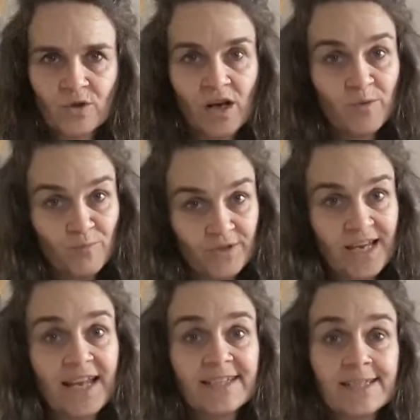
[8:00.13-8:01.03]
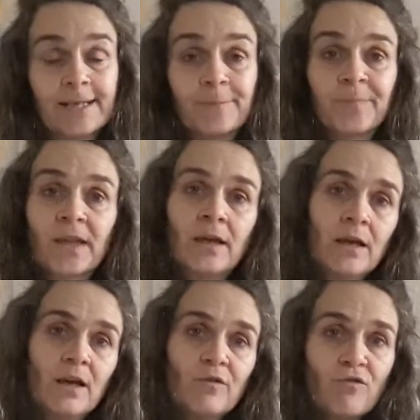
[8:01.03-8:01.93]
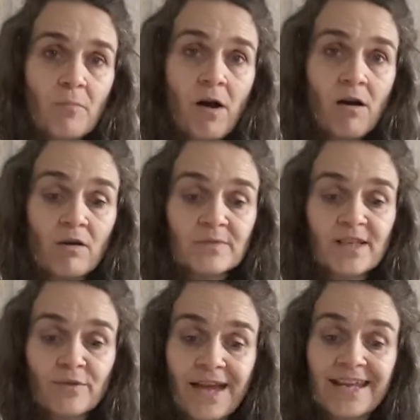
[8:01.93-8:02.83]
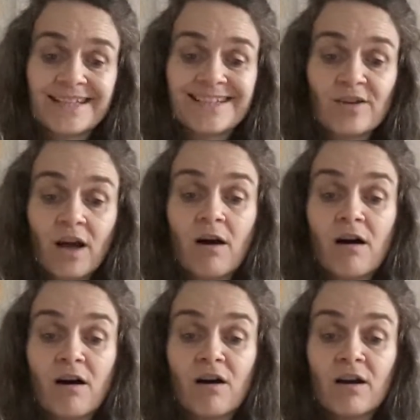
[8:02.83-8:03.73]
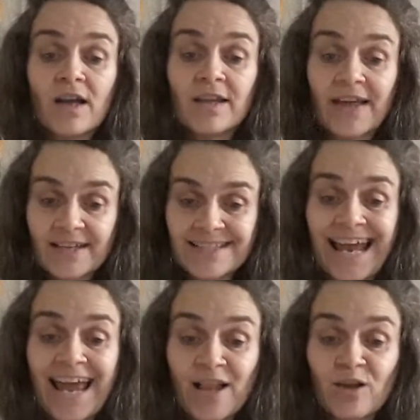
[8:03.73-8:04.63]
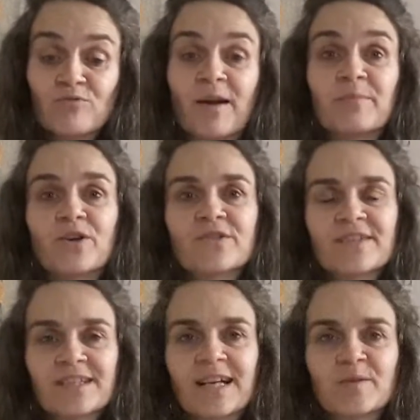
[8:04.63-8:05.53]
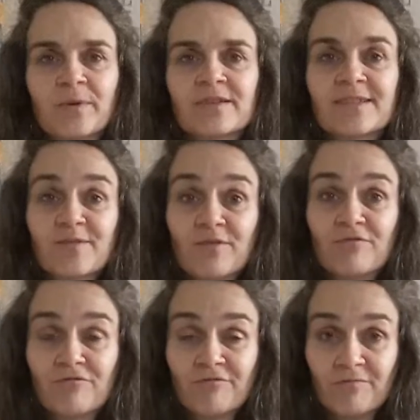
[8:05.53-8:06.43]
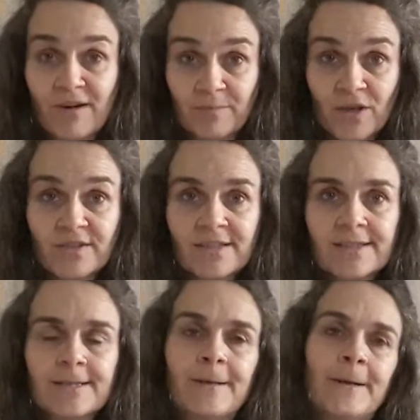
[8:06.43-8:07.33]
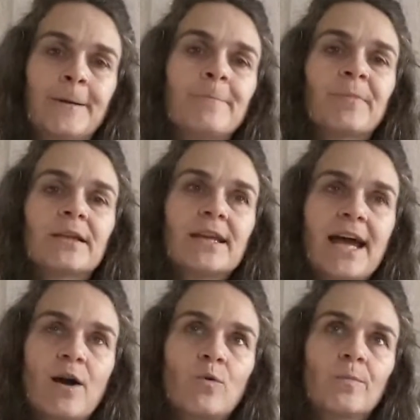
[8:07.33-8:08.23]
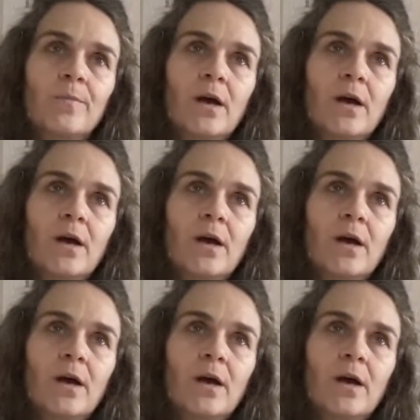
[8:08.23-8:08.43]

your gut and protects it from harm. So that is L. rhamnosus, Lactobacillus rhamnosus. Now,